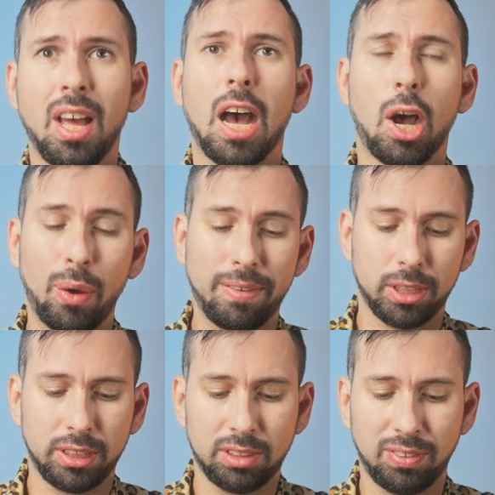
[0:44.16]

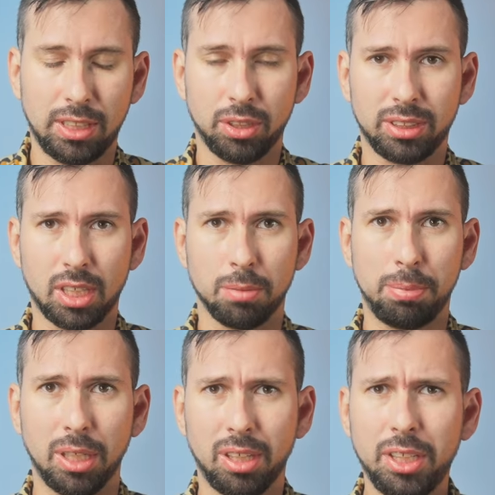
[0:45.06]
However, this video is going to
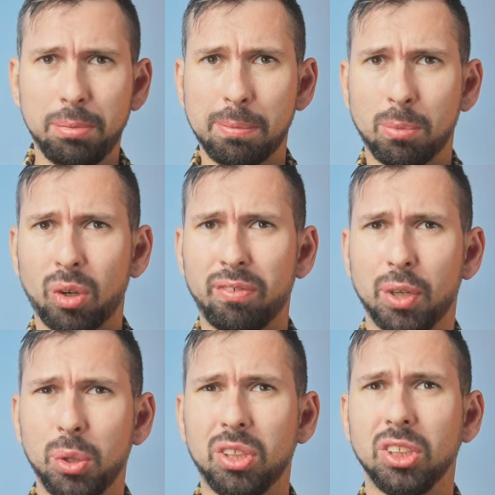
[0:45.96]
be a little bit more
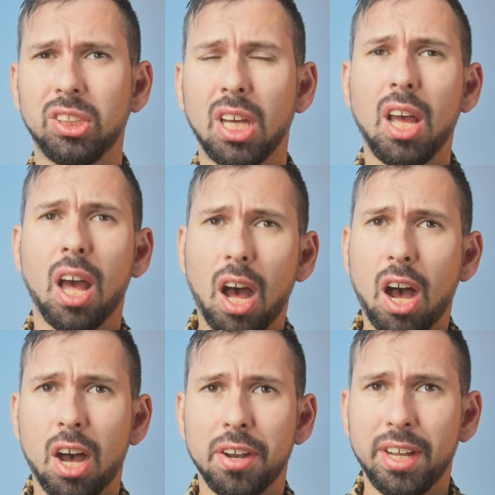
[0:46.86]
focused
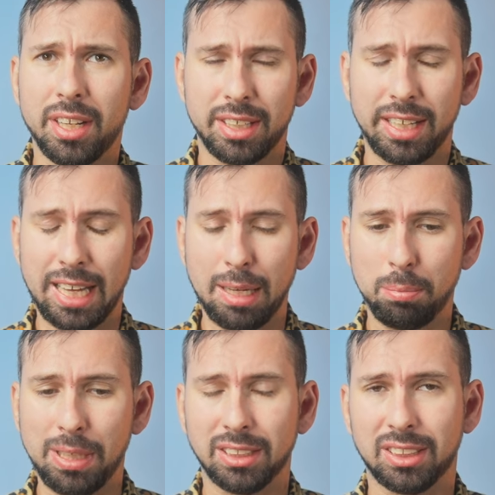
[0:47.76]
on the
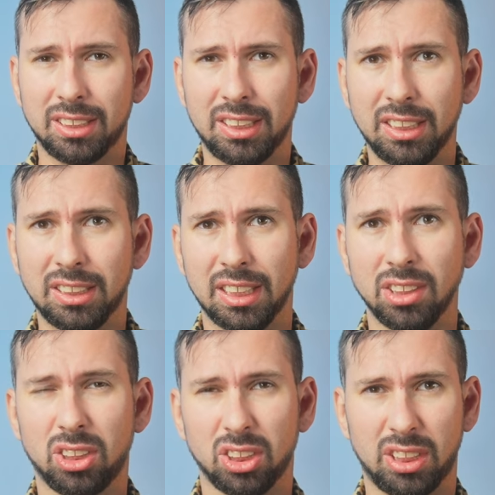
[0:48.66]
APS-C
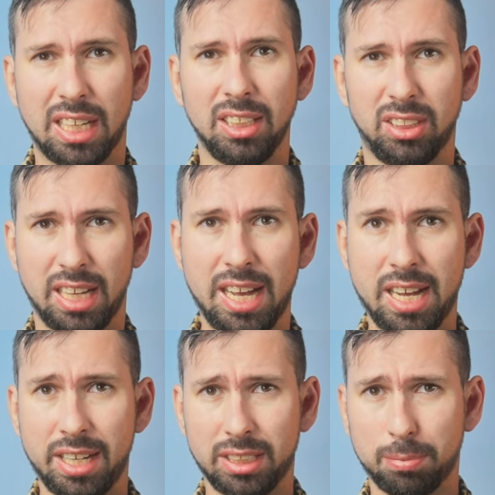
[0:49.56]
sensor size
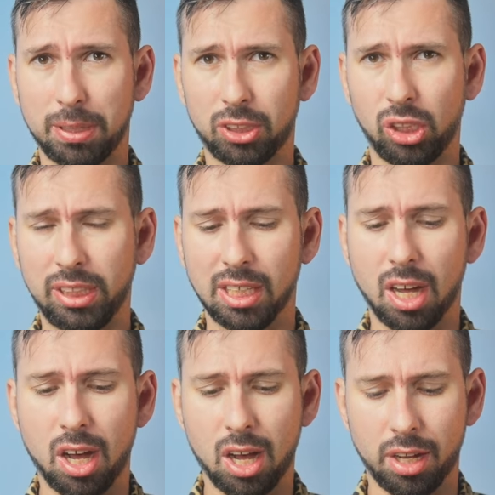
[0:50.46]
and especially
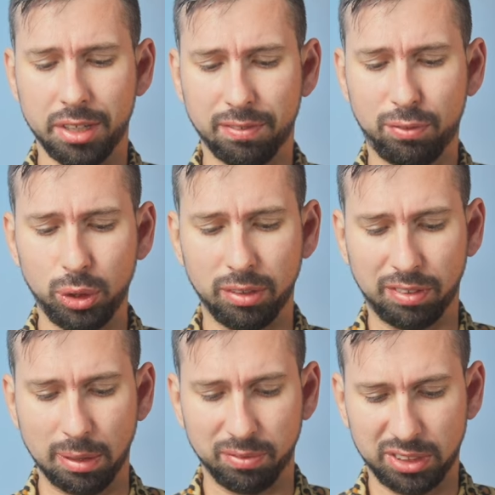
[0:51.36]
on the
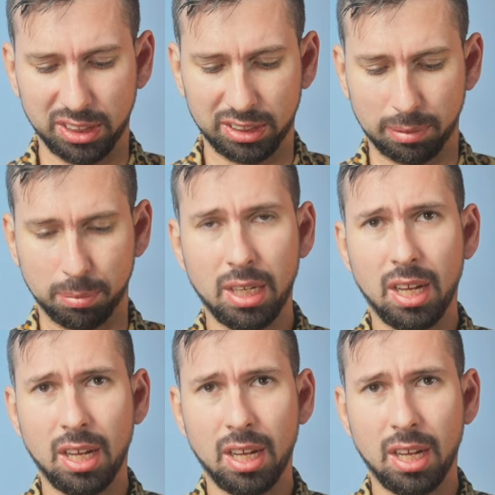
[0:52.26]
Fujifilm system.